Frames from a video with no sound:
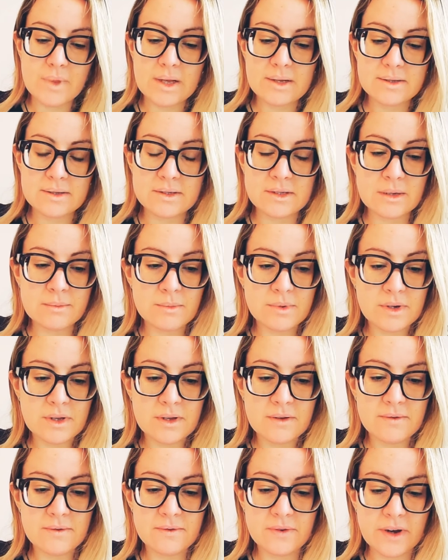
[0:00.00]

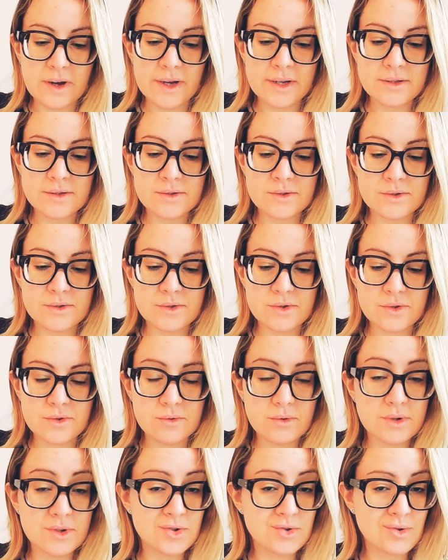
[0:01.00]
Somebody finds
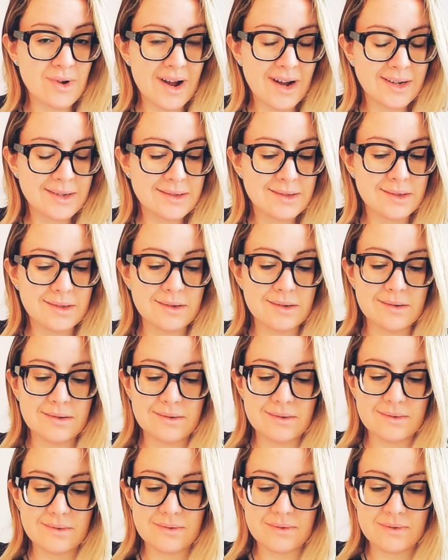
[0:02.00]
you
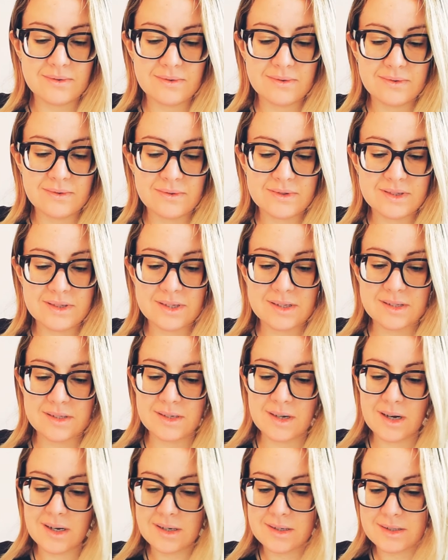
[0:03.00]
attractive,
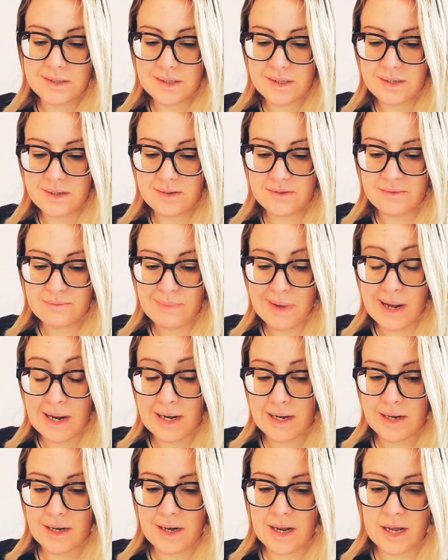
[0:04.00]
seductive,
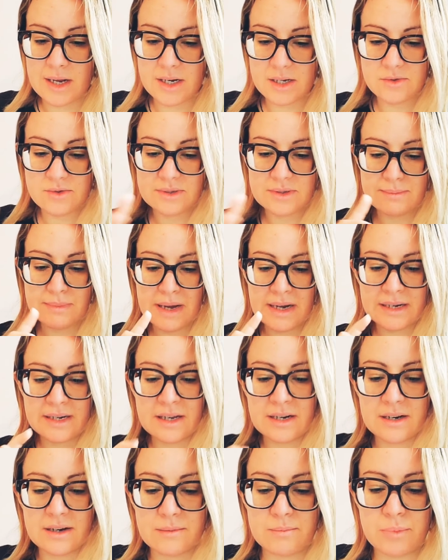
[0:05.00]
magnetic. There's a
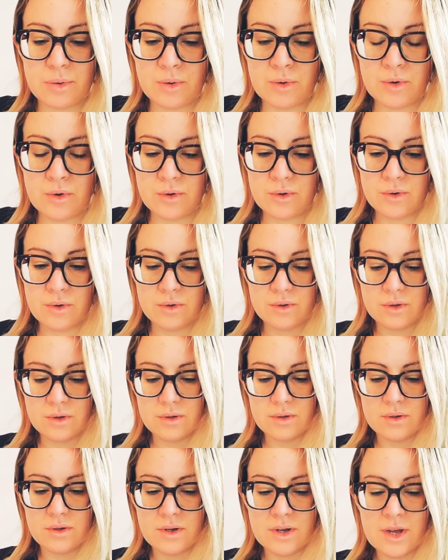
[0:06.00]
magnetic pull.
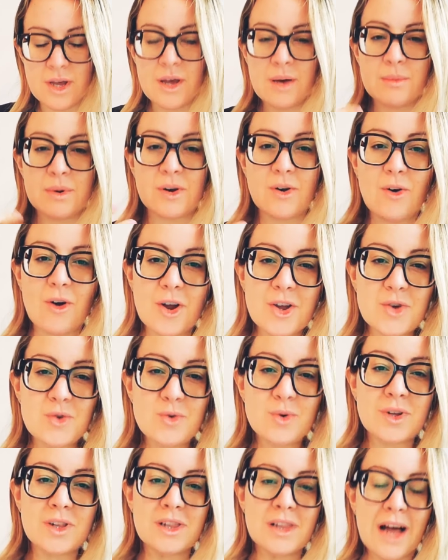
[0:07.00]
But are you
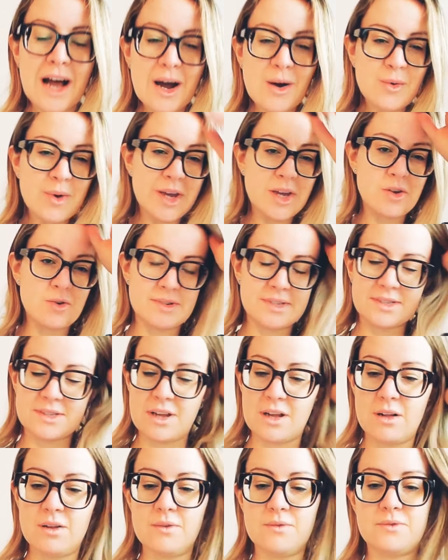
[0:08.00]
allowing
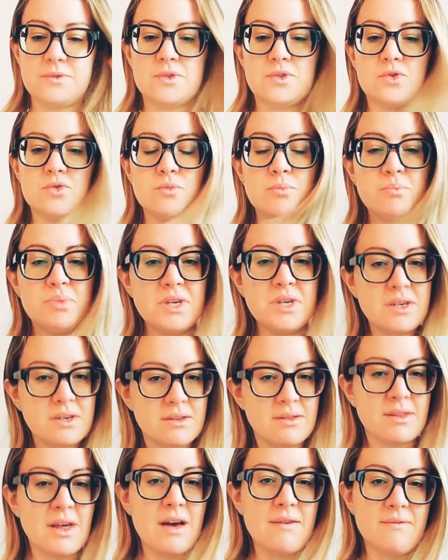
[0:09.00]
yourself to be
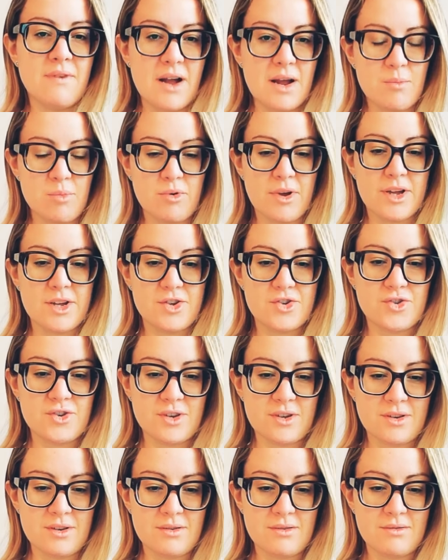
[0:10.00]
in that
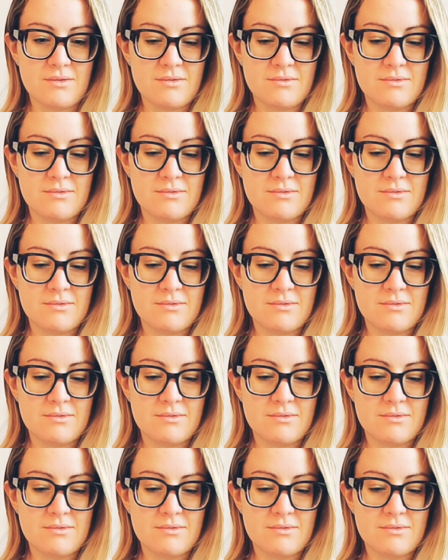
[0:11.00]
vibration?